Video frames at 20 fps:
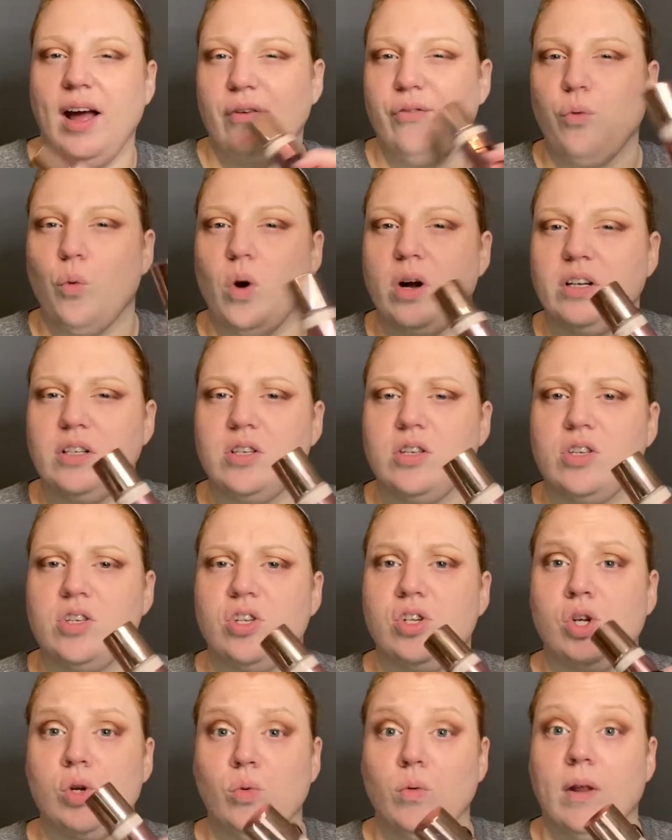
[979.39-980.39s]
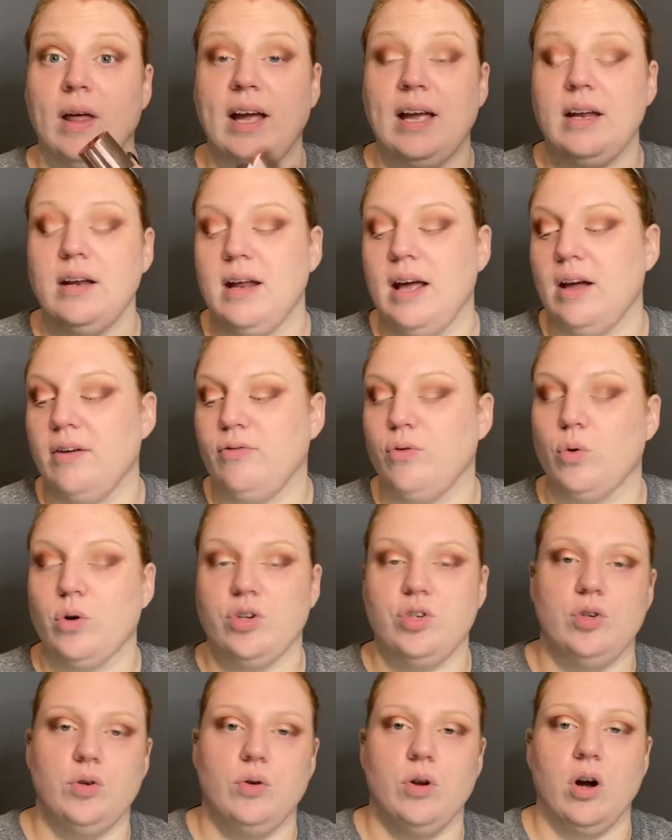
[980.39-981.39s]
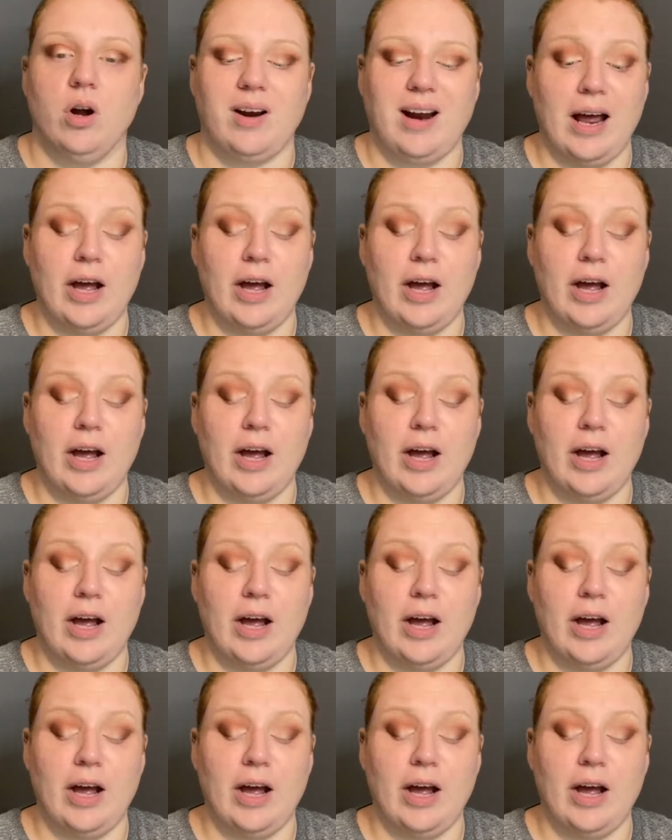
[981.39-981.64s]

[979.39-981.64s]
F1's too light, F4's too dark.